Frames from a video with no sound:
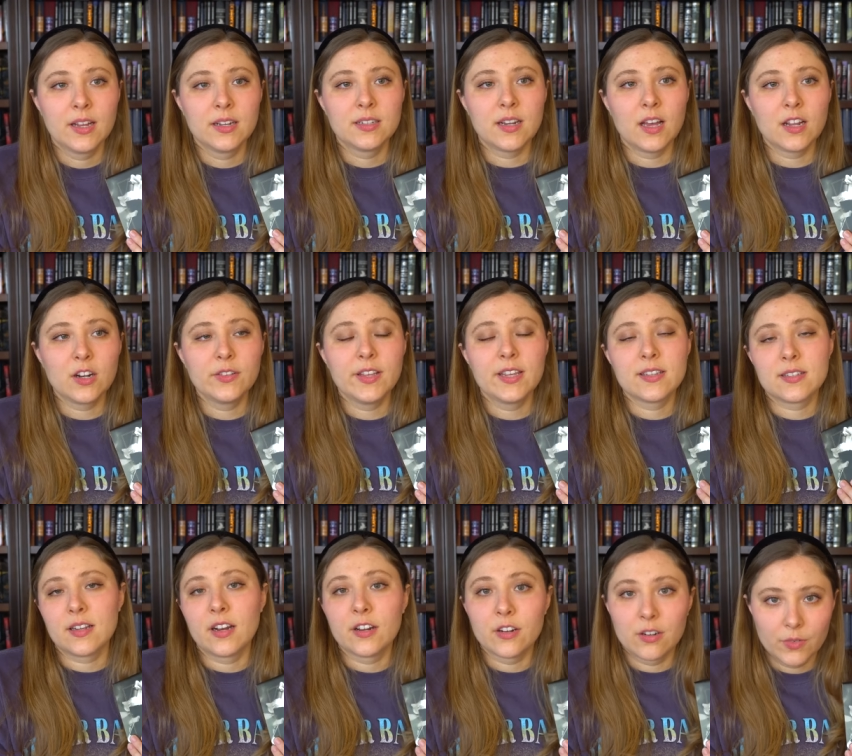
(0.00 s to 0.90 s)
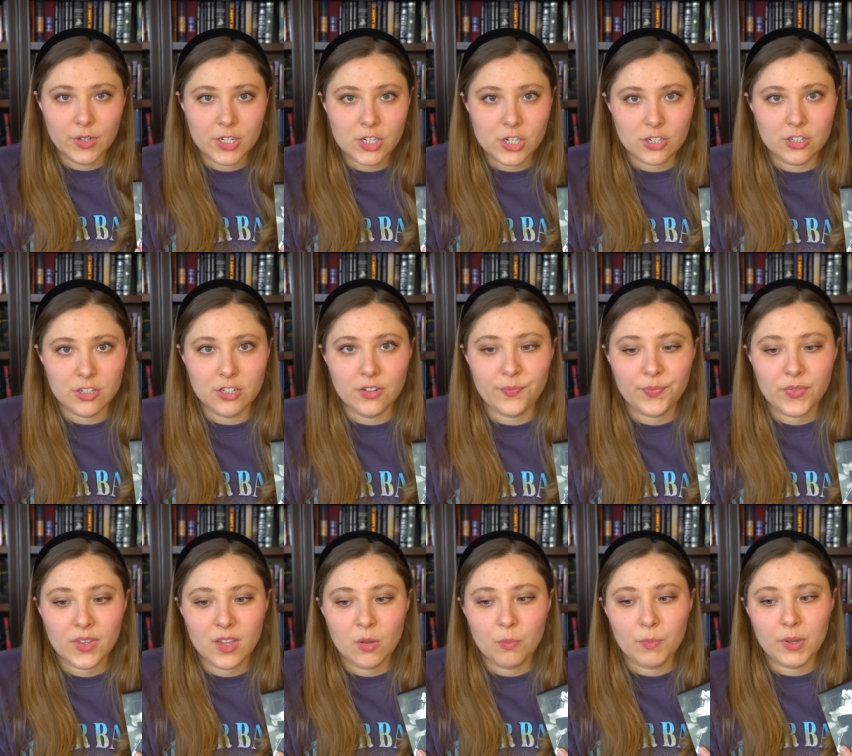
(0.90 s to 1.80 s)
not only is it unoriginal,
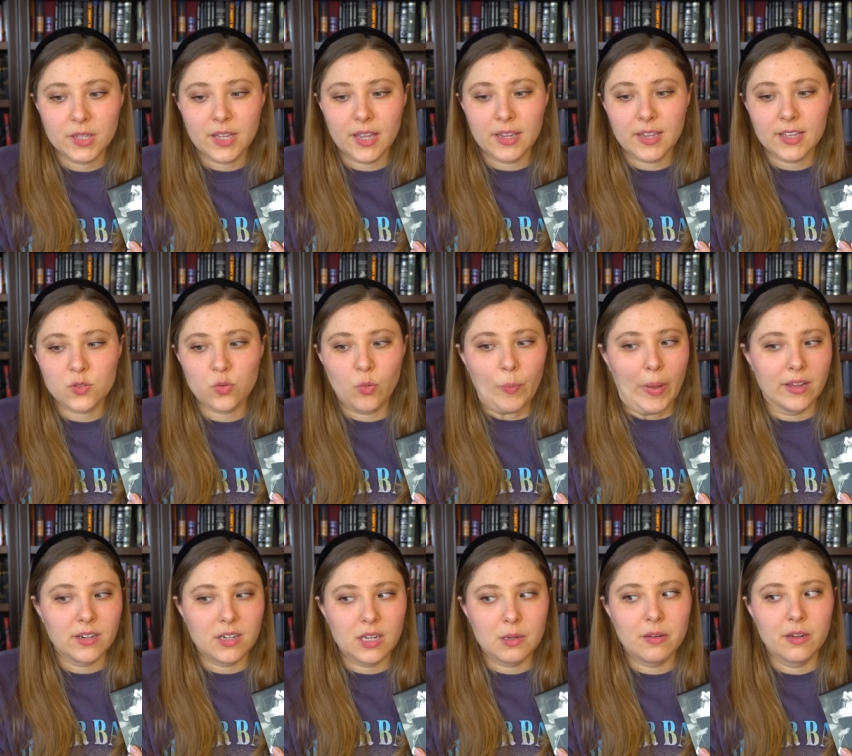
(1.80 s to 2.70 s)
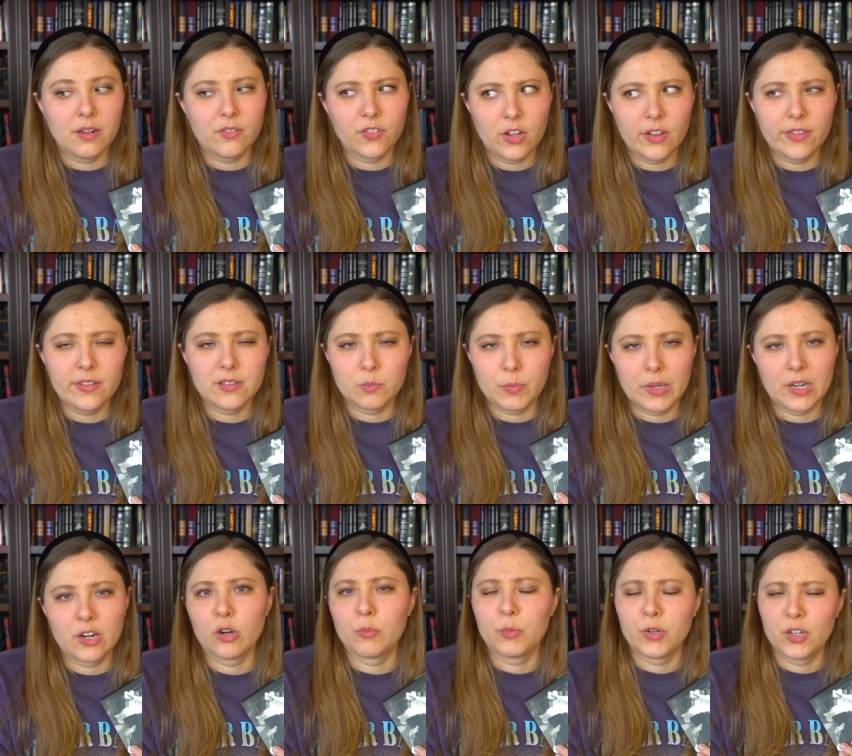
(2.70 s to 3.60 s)
but, like, it's reminding me of all these
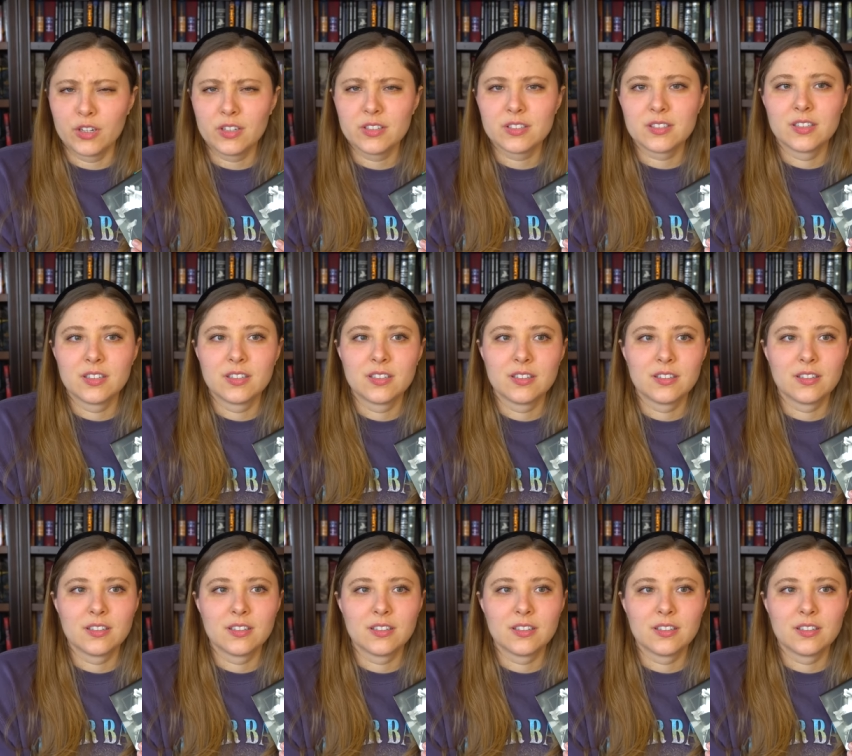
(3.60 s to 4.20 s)
better books,